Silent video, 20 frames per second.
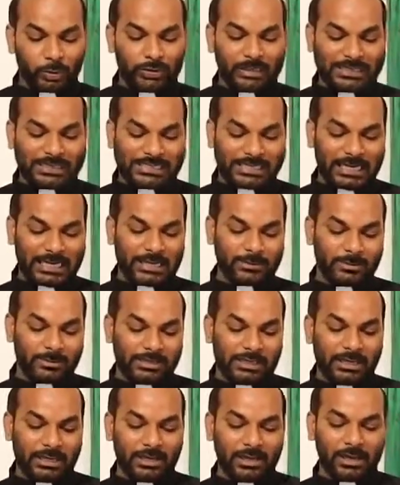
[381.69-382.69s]
to describe
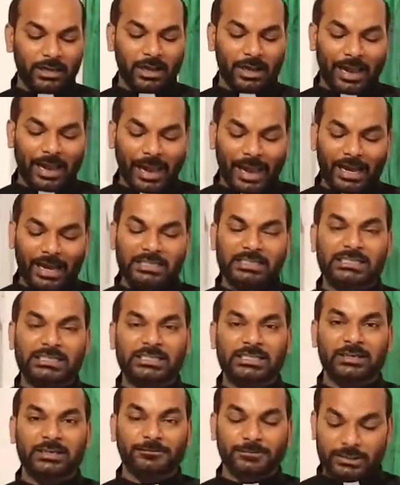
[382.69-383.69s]
the
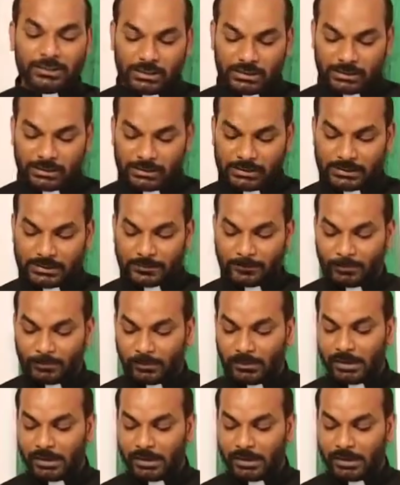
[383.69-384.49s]
actions of Jesus?